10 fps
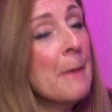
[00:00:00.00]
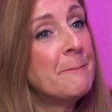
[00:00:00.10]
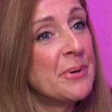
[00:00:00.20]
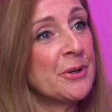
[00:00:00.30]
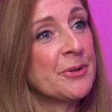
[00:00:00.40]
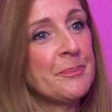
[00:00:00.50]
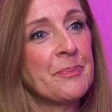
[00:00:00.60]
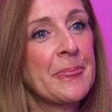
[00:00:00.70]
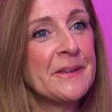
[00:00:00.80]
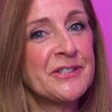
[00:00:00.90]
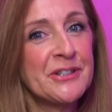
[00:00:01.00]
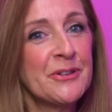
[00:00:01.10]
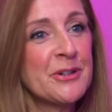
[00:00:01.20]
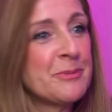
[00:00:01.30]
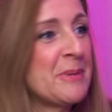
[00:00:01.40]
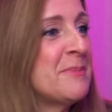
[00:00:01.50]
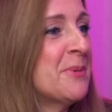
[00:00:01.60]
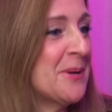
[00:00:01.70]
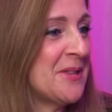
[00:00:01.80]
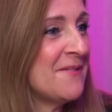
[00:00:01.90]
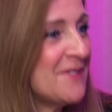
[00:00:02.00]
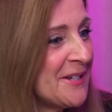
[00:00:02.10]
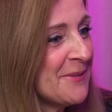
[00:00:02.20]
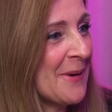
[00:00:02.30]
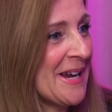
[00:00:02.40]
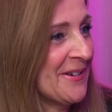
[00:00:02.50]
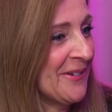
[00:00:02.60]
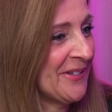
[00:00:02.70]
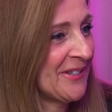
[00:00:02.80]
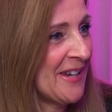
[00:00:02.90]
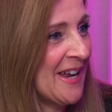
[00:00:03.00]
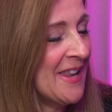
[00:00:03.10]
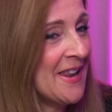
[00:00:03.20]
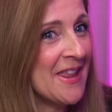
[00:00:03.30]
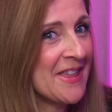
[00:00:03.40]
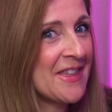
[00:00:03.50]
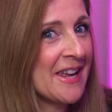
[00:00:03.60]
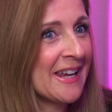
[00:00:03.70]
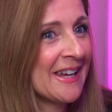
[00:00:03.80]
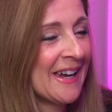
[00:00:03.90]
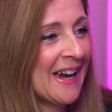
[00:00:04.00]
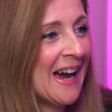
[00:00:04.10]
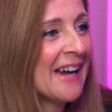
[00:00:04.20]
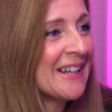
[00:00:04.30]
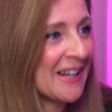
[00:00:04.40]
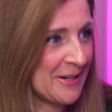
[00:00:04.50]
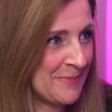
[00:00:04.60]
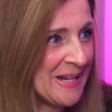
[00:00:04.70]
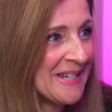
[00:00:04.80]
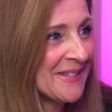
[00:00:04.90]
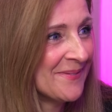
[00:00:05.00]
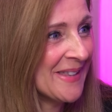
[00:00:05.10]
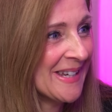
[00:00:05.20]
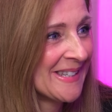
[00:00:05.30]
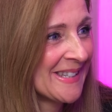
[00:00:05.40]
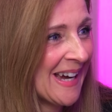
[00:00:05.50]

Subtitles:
But there's still those people when they visit Wales and then they think, I'd like a piece of this.